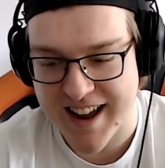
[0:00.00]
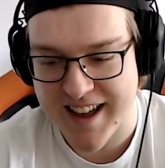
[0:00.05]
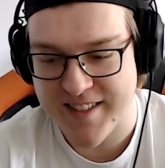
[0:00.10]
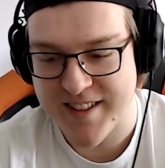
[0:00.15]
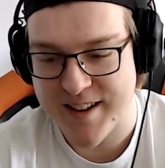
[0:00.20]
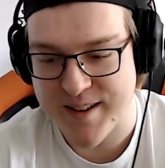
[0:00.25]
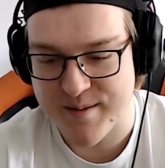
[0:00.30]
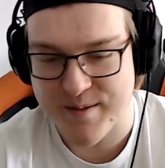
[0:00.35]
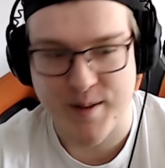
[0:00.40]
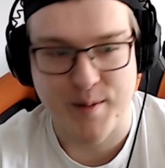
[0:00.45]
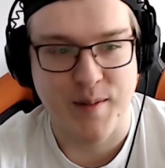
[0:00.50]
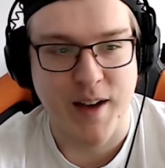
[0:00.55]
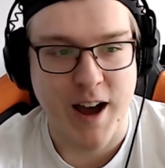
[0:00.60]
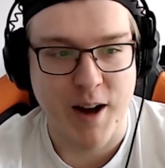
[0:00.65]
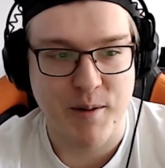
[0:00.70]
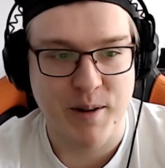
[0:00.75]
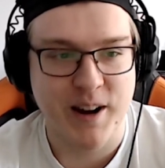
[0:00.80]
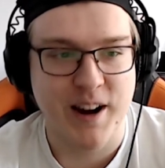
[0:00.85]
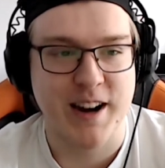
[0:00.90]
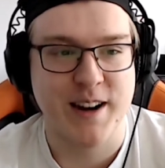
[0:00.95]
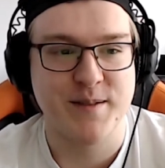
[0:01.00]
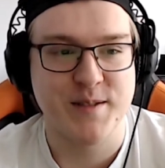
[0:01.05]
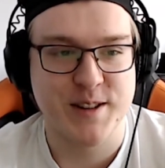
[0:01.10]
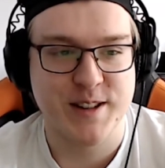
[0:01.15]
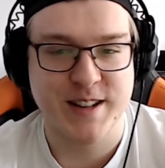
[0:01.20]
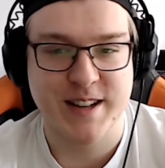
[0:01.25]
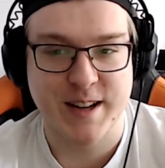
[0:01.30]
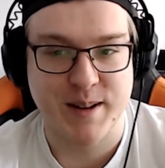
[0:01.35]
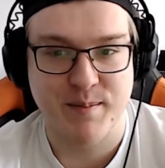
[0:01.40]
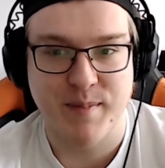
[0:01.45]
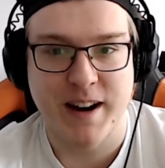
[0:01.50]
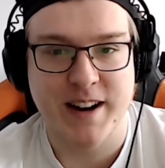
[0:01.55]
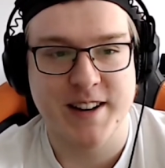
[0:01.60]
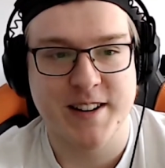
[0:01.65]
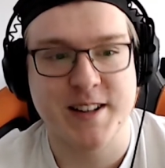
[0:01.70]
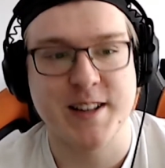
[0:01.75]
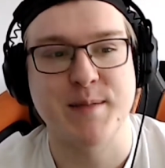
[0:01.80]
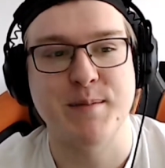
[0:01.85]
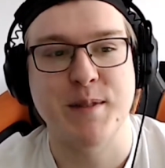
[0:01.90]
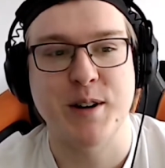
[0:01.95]
And then from that, we kind of just like made a
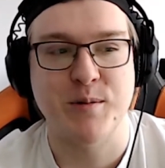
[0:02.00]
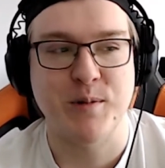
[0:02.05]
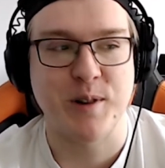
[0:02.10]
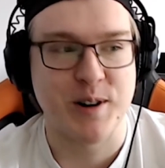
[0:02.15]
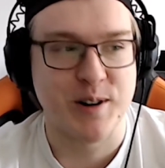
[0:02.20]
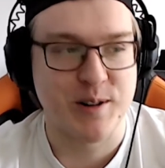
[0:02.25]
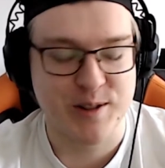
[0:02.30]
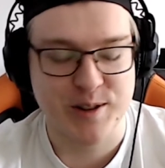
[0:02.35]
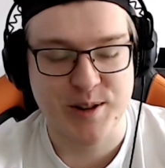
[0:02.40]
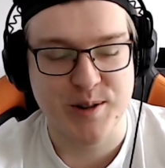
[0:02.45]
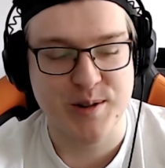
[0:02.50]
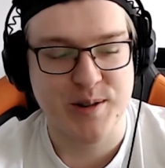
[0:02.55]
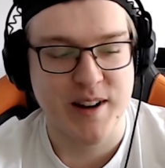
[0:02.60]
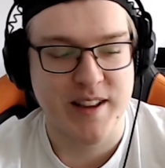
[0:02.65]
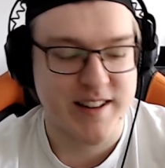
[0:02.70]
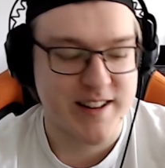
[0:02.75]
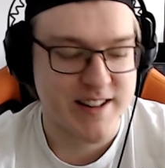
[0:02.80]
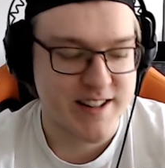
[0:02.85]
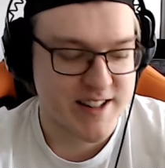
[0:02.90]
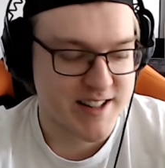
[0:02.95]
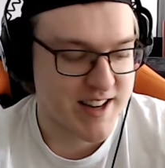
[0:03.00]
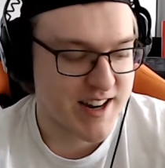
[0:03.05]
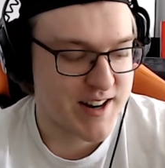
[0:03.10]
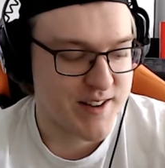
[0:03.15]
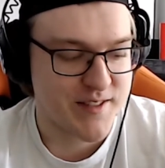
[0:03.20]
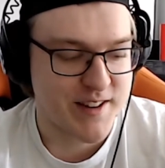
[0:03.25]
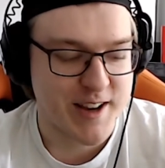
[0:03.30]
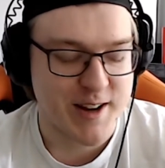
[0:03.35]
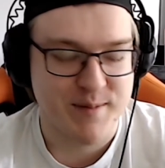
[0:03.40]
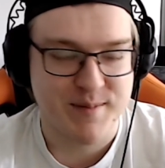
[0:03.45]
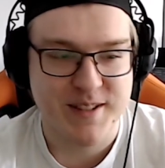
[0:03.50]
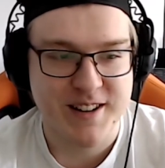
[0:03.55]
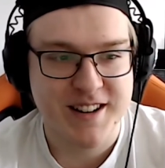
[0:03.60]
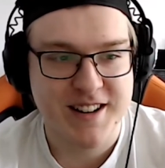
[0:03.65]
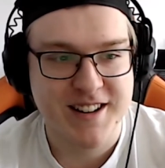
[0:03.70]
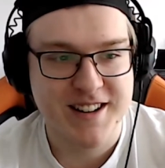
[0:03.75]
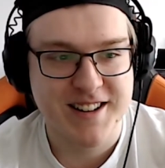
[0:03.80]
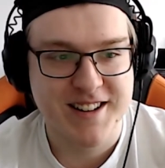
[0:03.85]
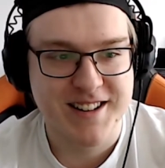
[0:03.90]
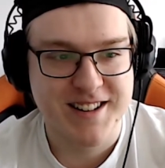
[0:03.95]
team at Waterloo, and then it just kind of kept
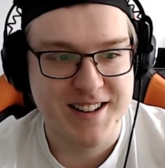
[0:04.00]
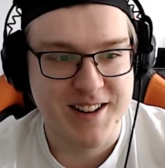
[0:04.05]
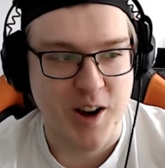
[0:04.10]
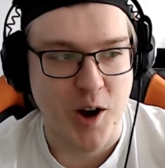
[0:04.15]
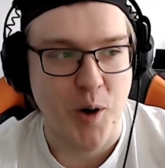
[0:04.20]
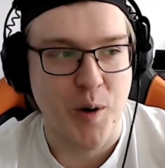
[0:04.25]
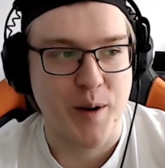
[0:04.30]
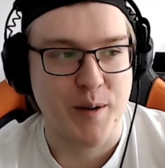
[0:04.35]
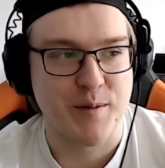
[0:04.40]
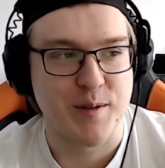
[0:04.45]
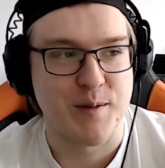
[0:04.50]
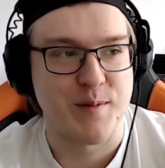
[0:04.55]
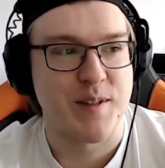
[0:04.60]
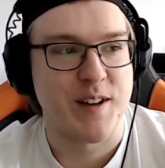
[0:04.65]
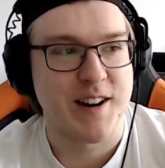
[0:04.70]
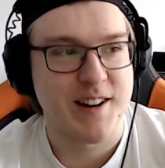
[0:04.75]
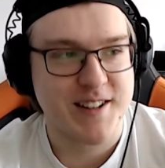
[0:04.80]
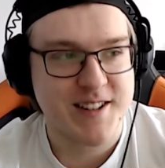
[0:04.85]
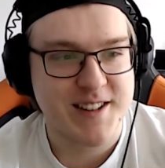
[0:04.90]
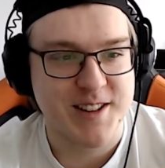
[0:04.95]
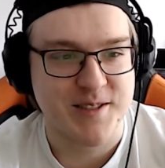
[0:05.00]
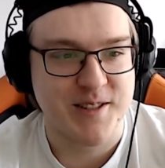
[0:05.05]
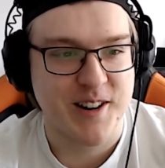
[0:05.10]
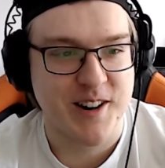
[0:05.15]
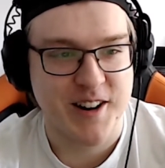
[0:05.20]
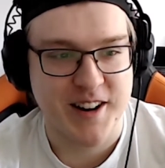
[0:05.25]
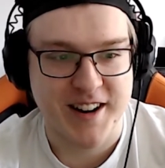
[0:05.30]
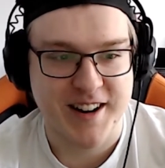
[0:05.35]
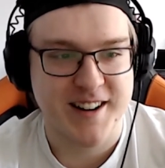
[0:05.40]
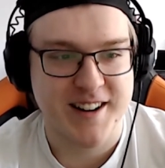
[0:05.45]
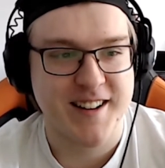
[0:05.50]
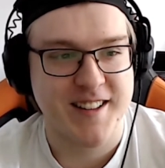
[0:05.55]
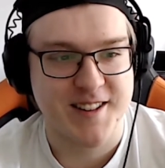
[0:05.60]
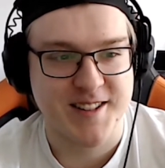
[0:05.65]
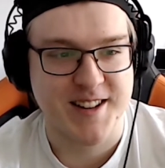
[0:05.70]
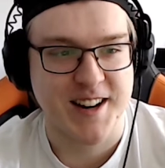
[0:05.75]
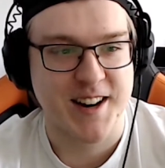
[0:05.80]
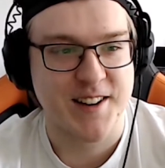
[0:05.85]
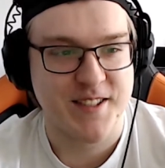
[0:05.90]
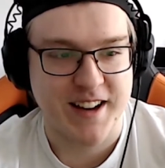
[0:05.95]
going from there till we are here. And that
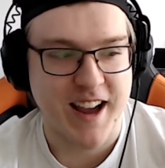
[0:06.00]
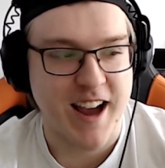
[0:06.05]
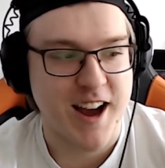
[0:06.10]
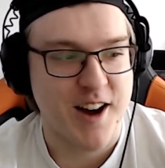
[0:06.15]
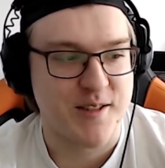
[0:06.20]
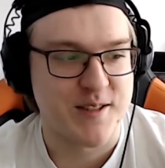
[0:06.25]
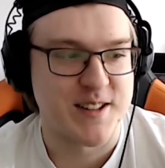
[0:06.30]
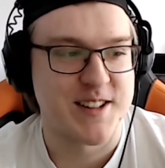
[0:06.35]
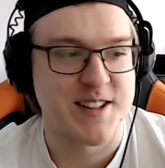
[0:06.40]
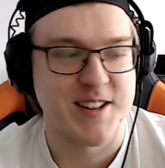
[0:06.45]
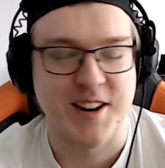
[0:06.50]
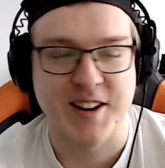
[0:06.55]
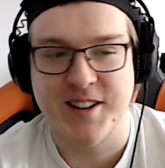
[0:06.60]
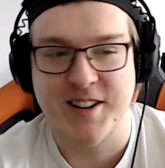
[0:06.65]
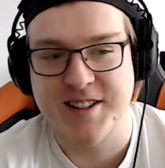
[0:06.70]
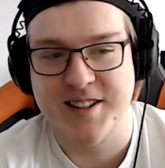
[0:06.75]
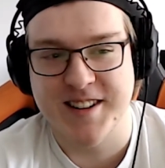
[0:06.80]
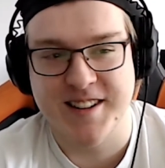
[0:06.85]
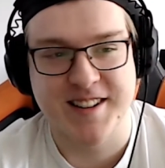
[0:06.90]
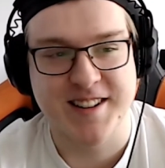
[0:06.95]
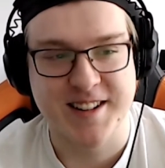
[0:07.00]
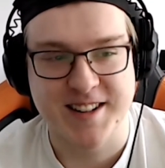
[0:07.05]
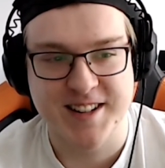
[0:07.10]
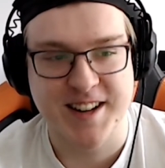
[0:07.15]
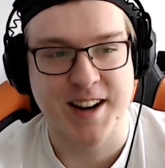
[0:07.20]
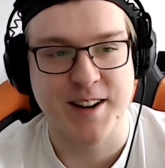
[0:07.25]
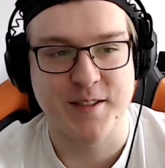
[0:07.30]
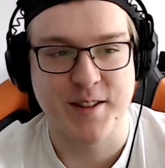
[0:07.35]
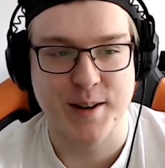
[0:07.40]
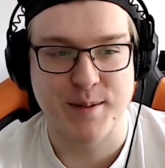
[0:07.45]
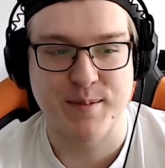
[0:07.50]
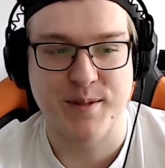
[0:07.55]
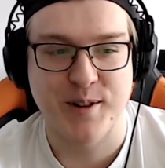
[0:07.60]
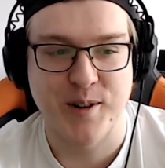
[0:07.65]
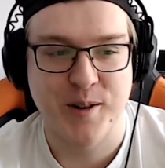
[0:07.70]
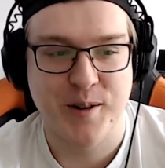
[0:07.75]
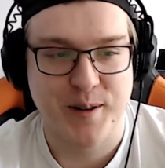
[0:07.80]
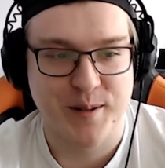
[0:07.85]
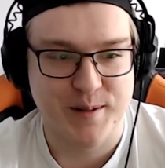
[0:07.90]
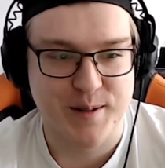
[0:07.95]
was kind of like how it started, and then just kind of kept
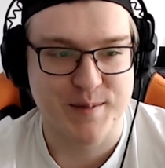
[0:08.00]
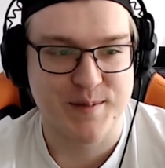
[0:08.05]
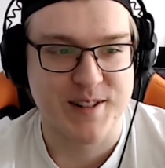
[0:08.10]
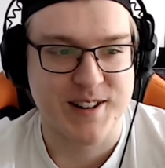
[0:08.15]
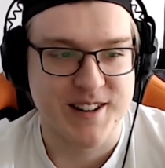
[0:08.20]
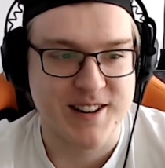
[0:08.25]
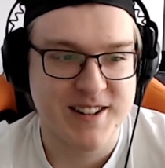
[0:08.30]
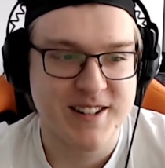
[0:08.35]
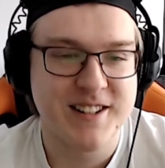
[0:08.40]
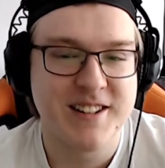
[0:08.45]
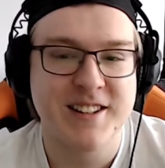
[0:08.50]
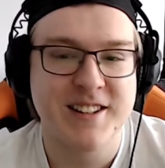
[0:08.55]
growing from there.